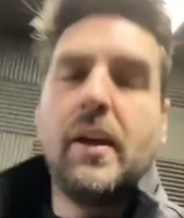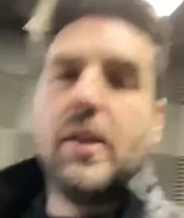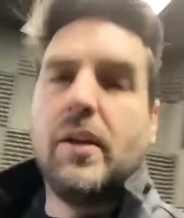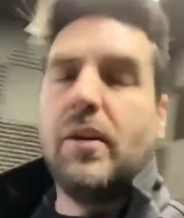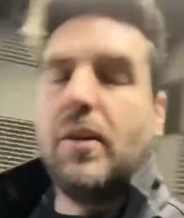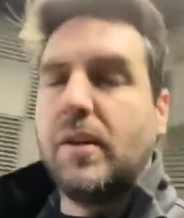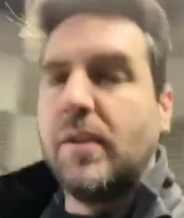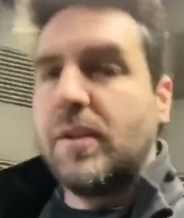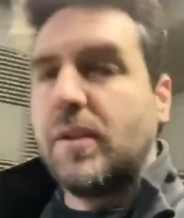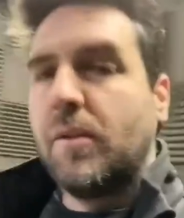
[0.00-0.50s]

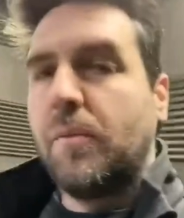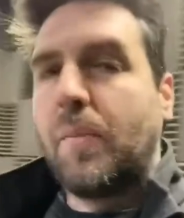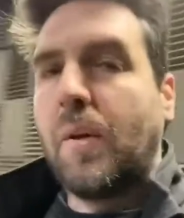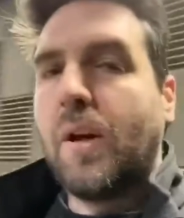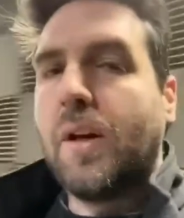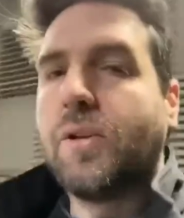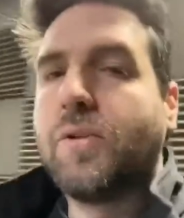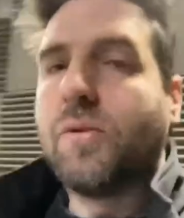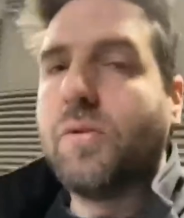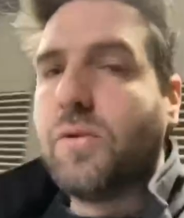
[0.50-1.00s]
You can still
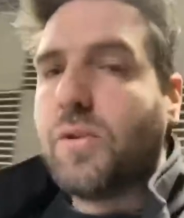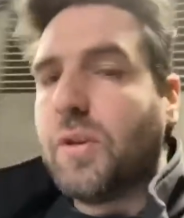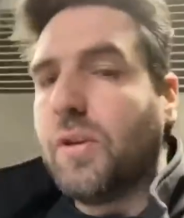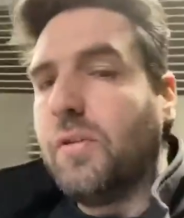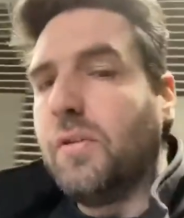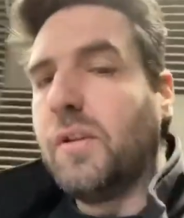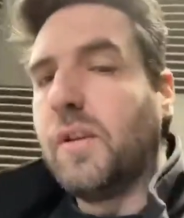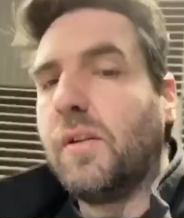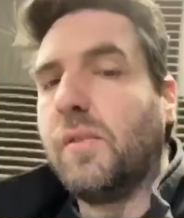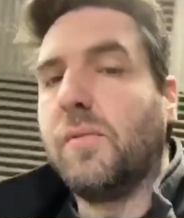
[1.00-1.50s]
buy a True
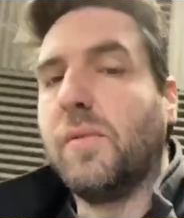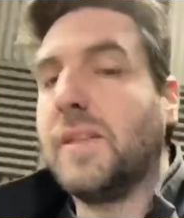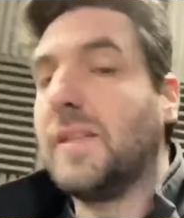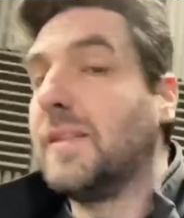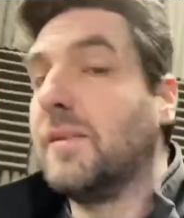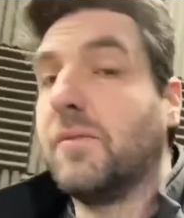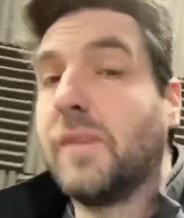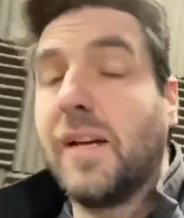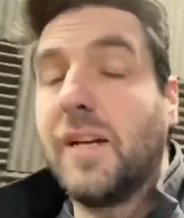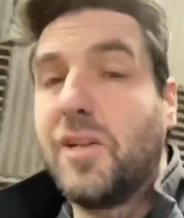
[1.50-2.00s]
Tune. We
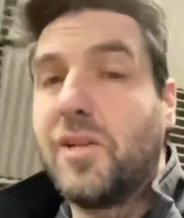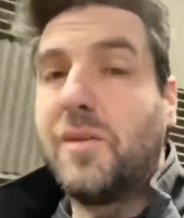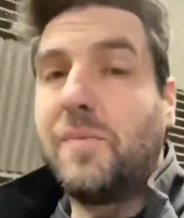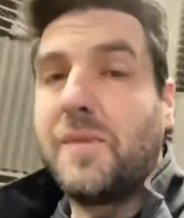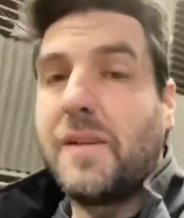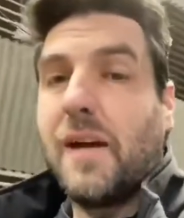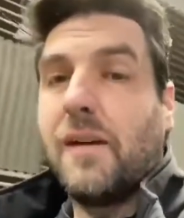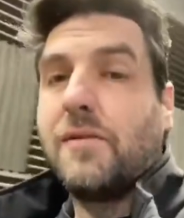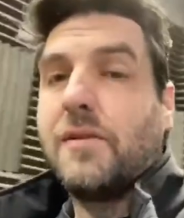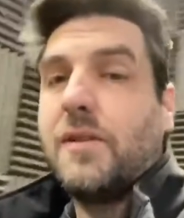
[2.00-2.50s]
still get it
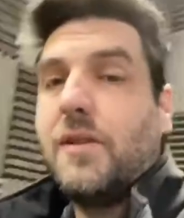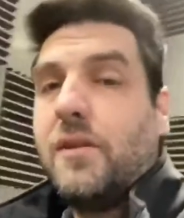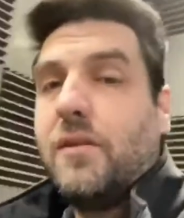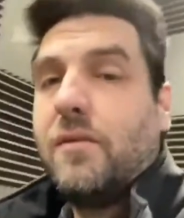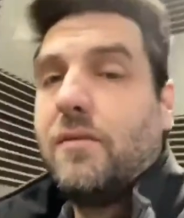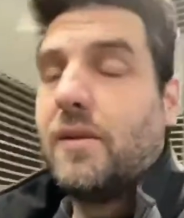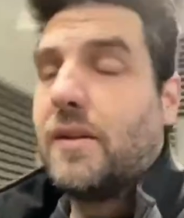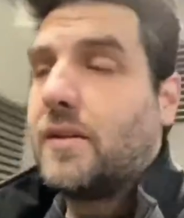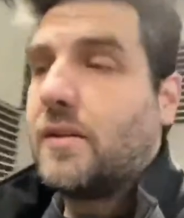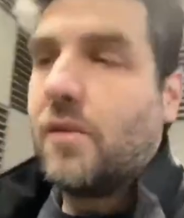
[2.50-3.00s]
shipped out to
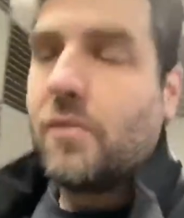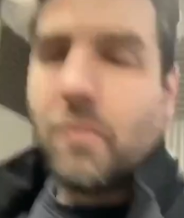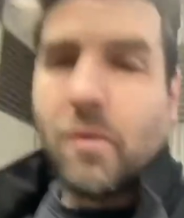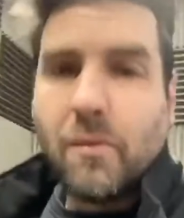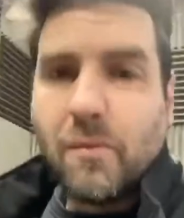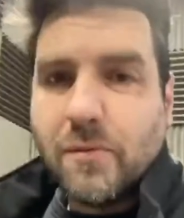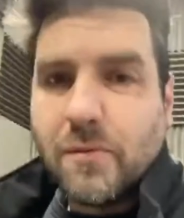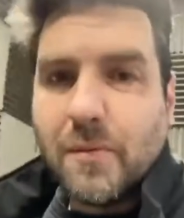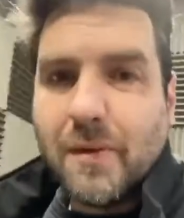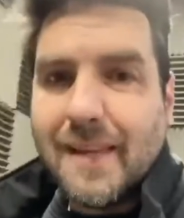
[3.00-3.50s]
you. There's no
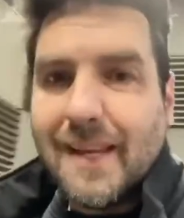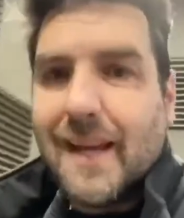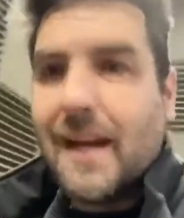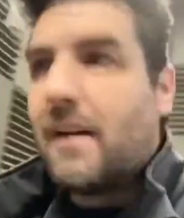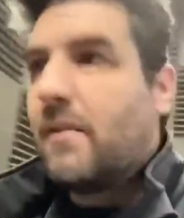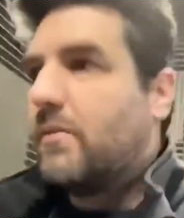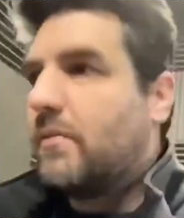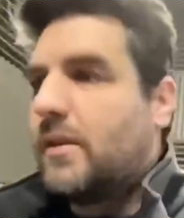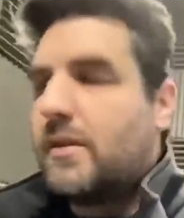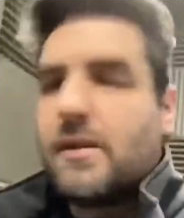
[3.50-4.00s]
problems with
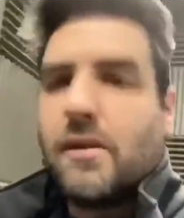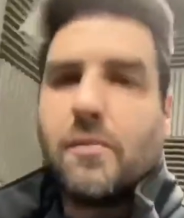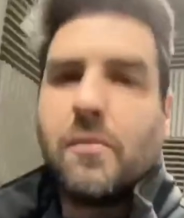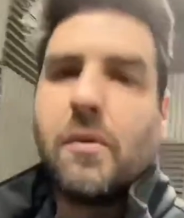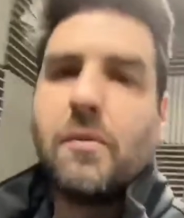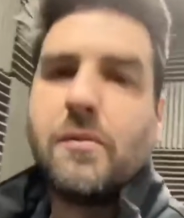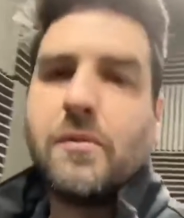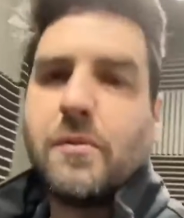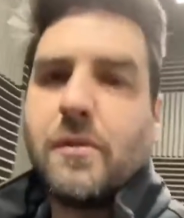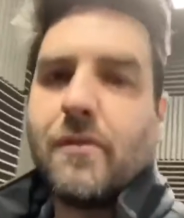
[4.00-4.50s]
that, or there's no
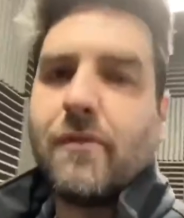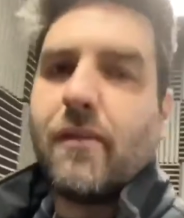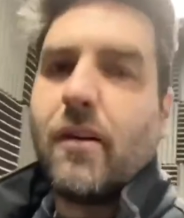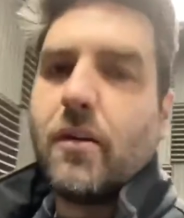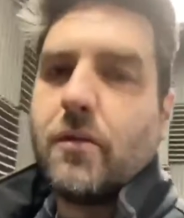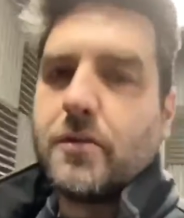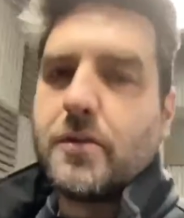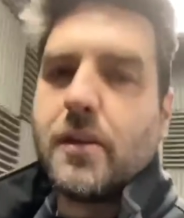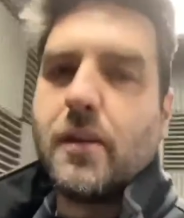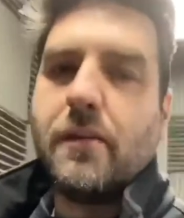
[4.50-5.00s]
problems with the
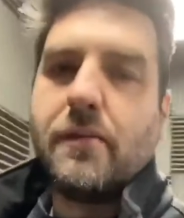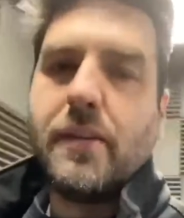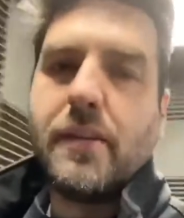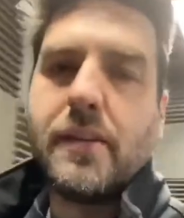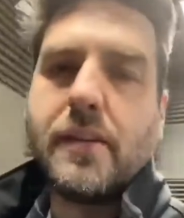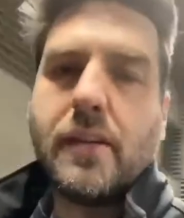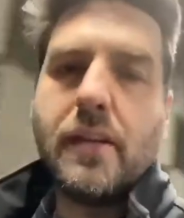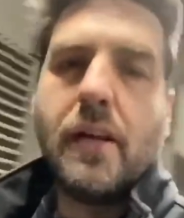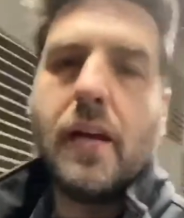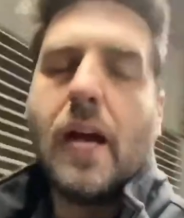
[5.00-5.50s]
file
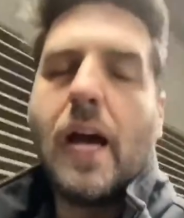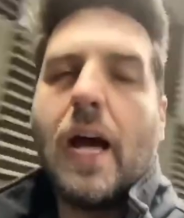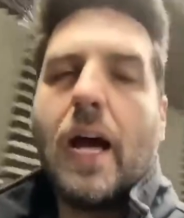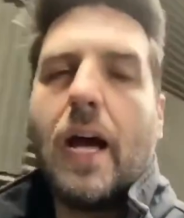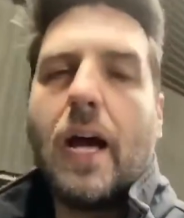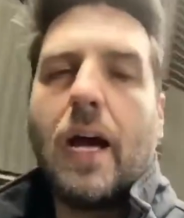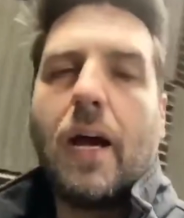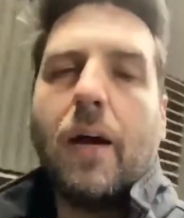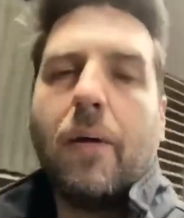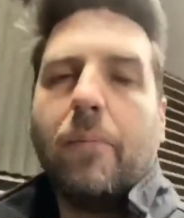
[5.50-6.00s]
service
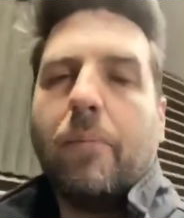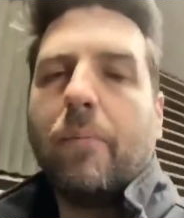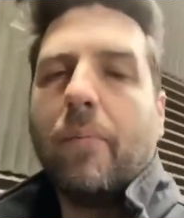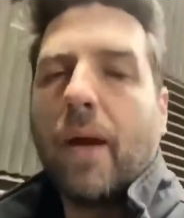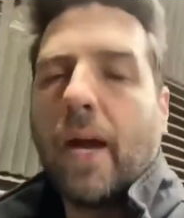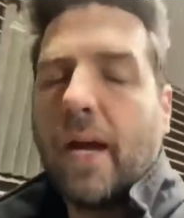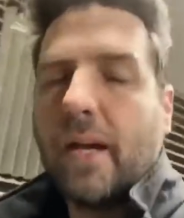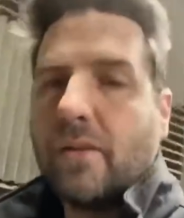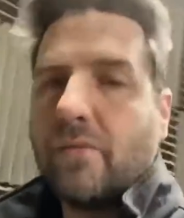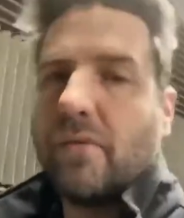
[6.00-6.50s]

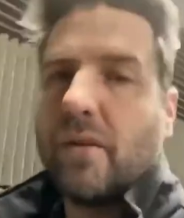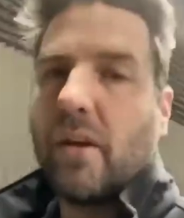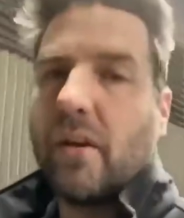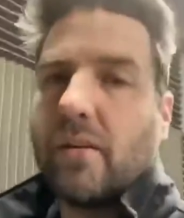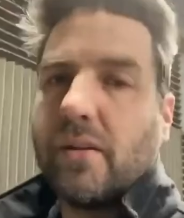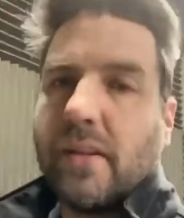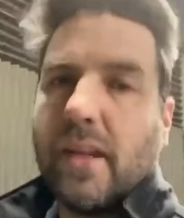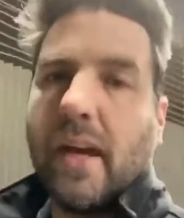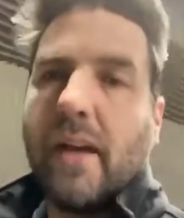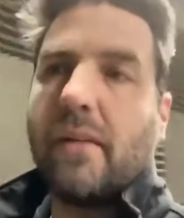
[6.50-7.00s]
as
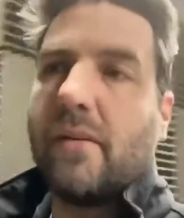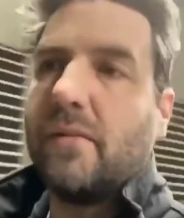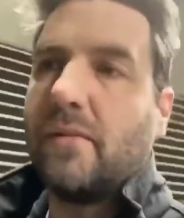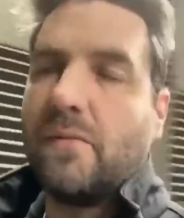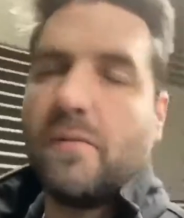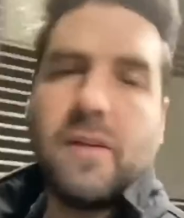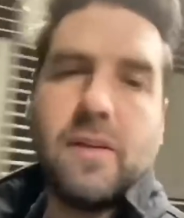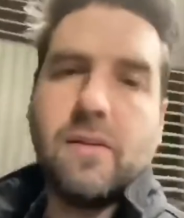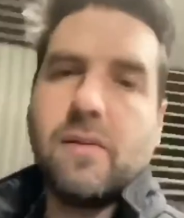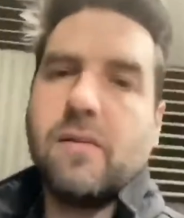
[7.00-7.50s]
regards that,
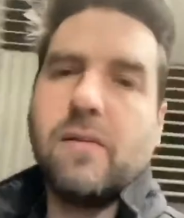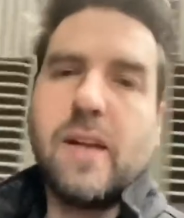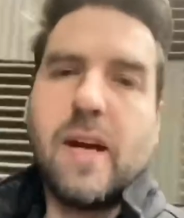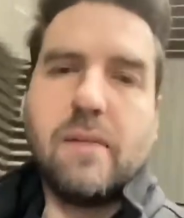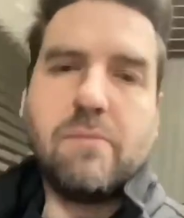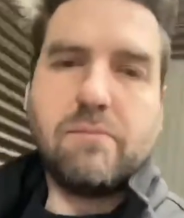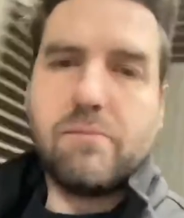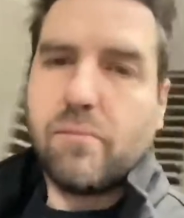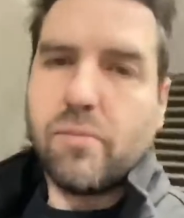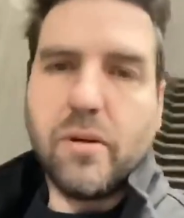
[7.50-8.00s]
because we can do
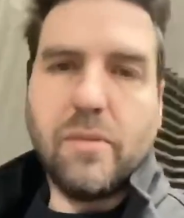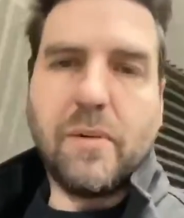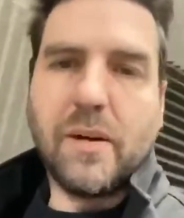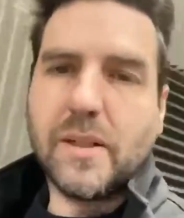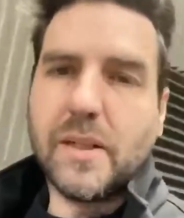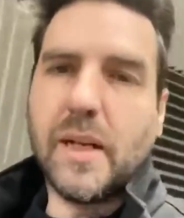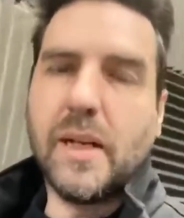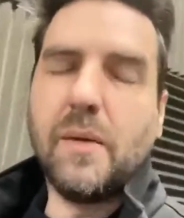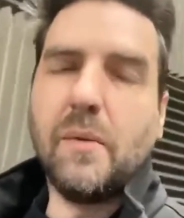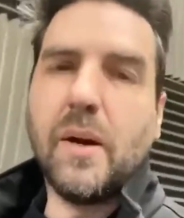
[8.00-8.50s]
that pretty
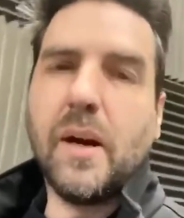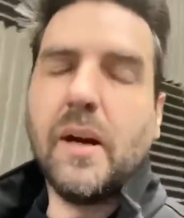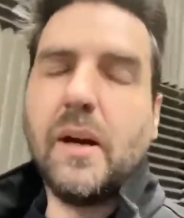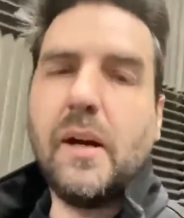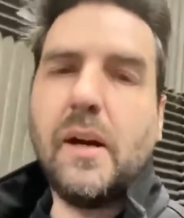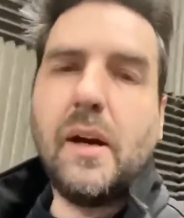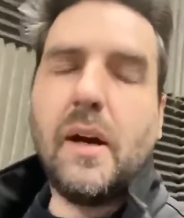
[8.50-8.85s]
much anywhere.